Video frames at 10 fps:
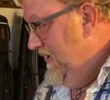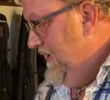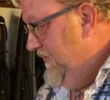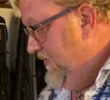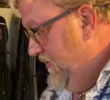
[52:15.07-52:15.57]

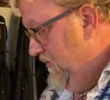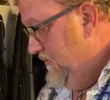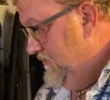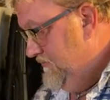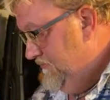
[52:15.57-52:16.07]

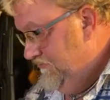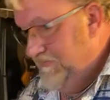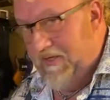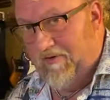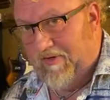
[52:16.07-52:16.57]
So
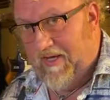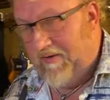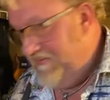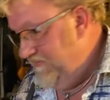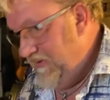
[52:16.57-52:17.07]
there's that,
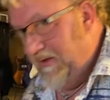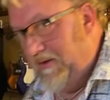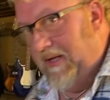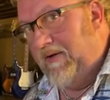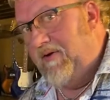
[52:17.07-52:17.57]
and
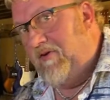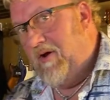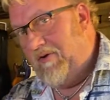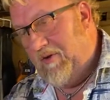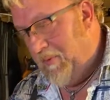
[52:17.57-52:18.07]
Glenn can
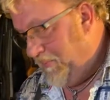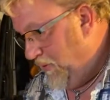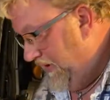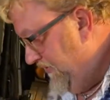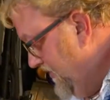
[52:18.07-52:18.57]
talk to you about
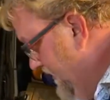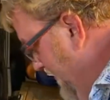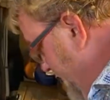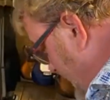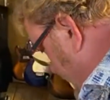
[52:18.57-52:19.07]
price and all this
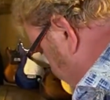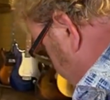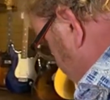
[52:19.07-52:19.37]
stuff.